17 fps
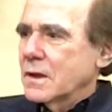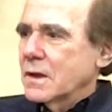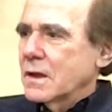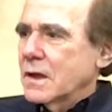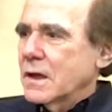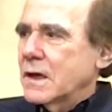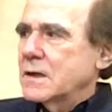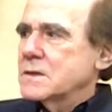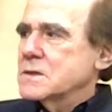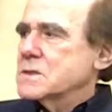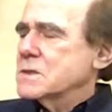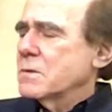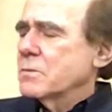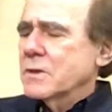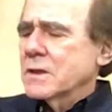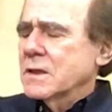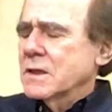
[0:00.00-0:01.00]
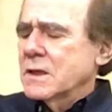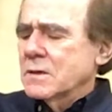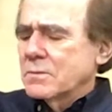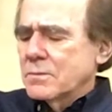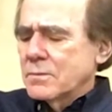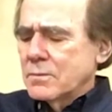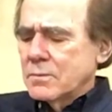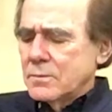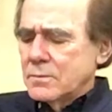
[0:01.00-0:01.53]
And it's something that
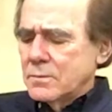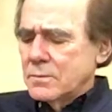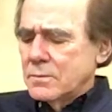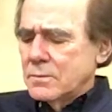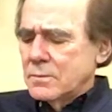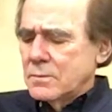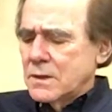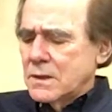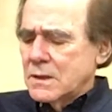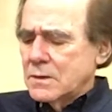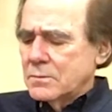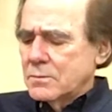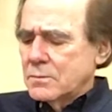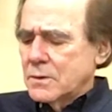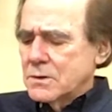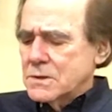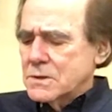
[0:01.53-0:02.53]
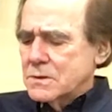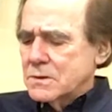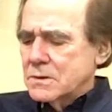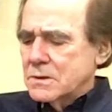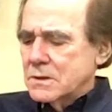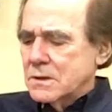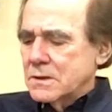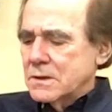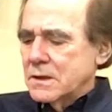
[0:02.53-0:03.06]
most,
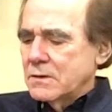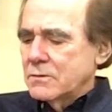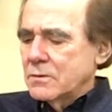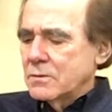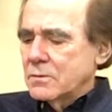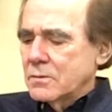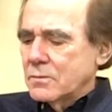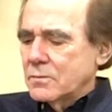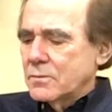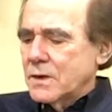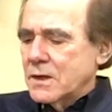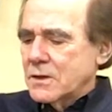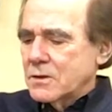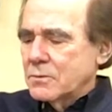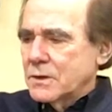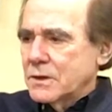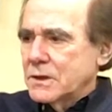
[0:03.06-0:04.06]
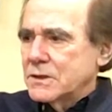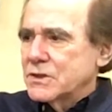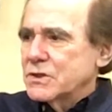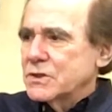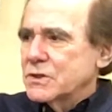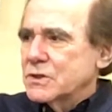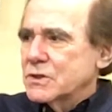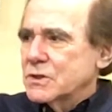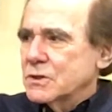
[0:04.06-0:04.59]
even
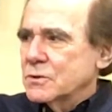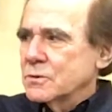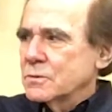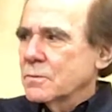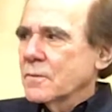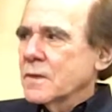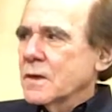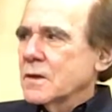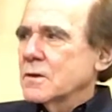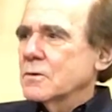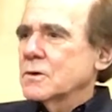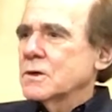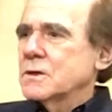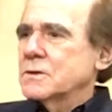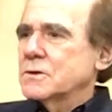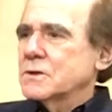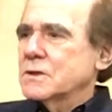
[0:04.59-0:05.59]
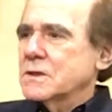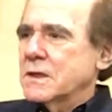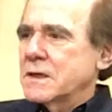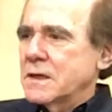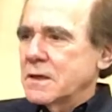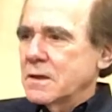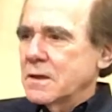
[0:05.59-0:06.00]
mathematicians don't understand.